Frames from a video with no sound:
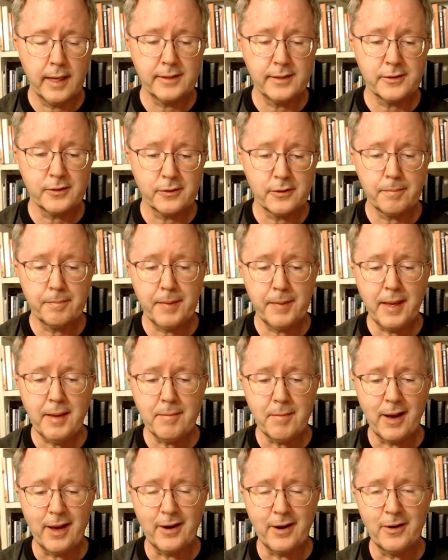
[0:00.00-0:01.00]
so the B
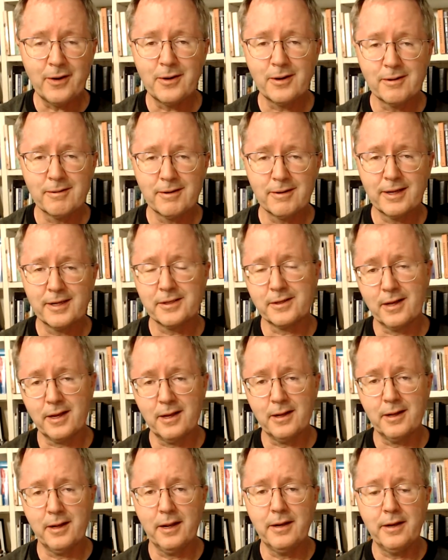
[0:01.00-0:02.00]
minor gets
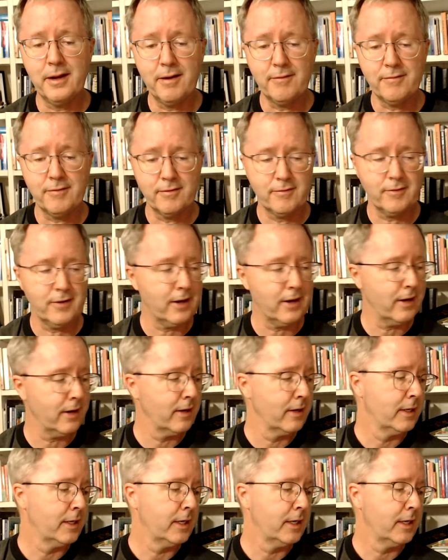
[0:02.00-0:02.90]
enough of a